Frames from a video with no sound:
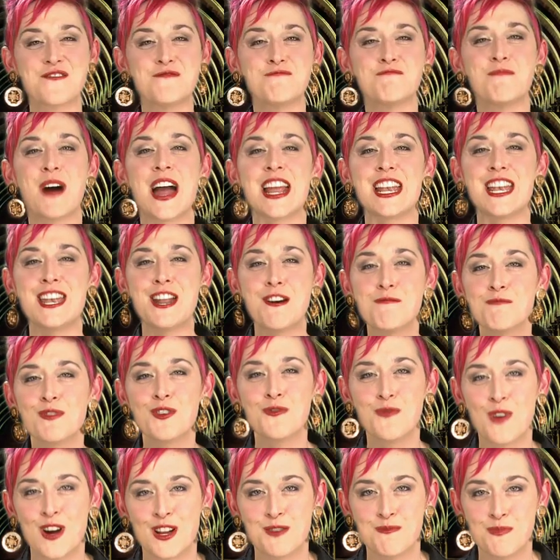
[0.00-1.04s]
My number
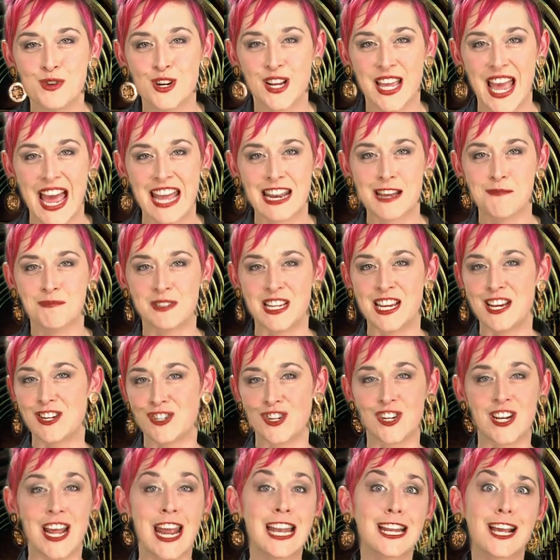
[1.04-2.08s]
one book
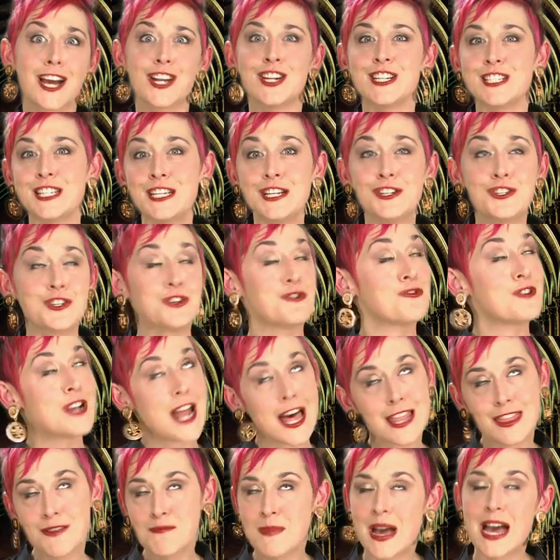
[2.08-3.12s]
adaptation ain't gonna teach you
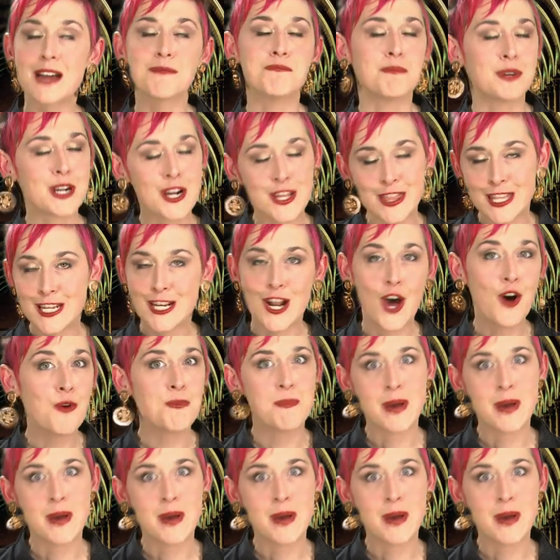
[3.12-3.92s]
nothing about birth and no